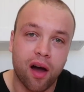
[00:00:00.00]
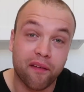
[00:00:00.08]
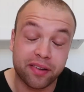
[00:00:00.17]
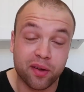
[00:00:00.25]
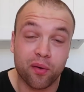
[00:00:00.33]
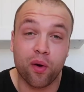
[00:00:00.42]

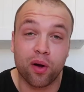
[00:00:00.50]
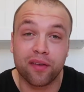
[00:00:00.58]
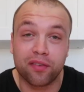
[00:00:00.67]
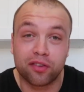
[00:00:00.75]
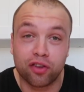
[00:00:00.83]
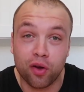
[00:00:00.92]
I've still got
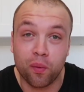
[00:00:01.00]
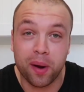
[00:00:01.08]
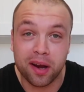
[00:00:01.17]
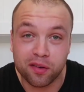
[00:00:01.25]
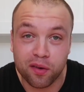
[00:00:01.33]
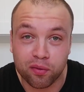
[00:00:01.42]
another 2
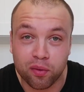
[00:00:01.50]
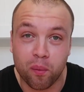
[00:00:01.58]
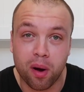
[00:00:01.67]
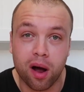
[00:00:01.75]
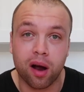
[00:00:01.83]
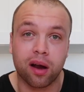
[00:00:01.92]
weeks off from
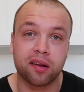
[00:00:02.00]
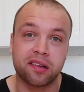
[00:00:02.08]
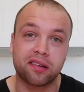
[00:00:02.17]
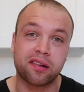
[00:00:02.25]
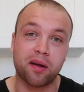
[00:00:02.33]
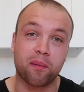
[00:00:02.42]
work,
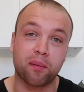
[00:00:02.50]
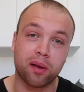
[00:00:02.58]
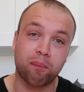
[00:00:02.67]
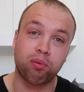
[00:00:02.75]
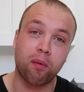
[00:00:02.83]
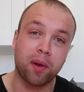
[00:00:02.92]
so I'm going
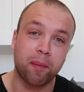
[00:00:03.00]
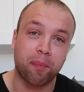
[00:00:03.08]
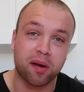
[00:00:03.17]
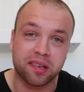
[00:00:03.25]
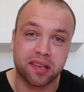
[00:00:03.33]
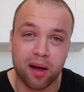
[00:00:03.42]
to probably
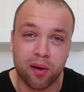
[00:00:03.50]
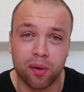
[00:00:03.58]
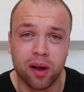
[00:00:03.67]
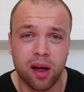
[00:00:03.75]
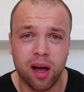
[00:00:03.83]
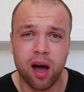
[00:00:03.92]
bust out